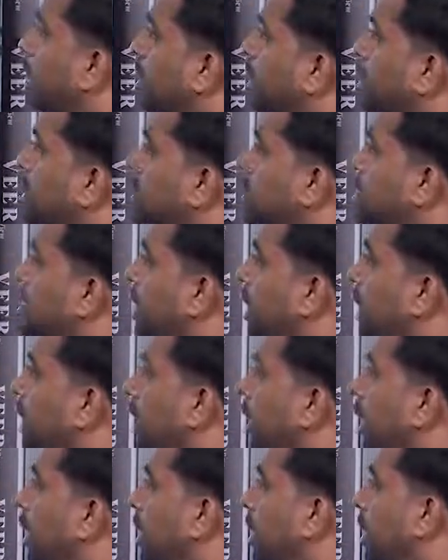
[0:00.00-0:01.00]

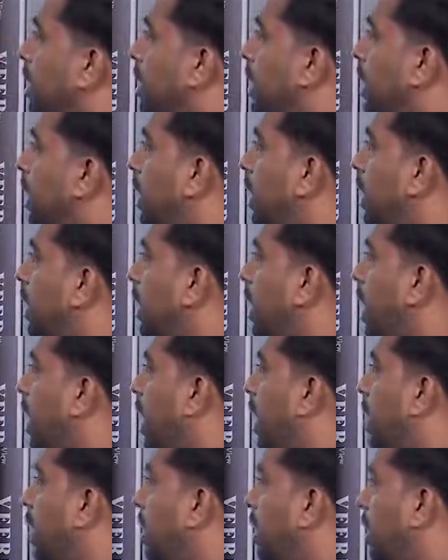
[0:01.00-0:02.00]
C, D
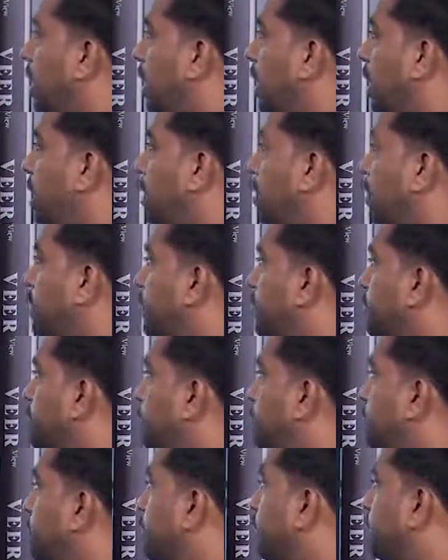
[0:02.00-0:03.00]
and E
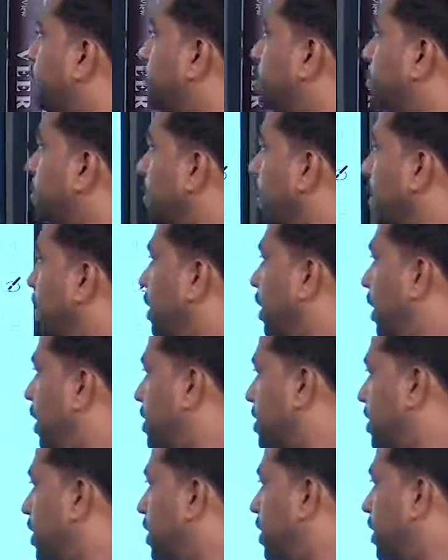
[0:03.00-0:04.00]

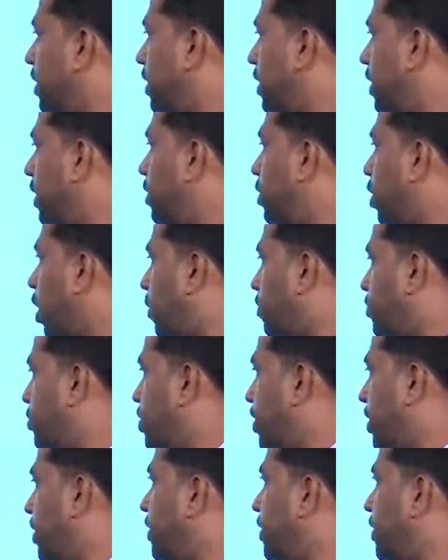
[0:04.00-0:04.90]
is the third option.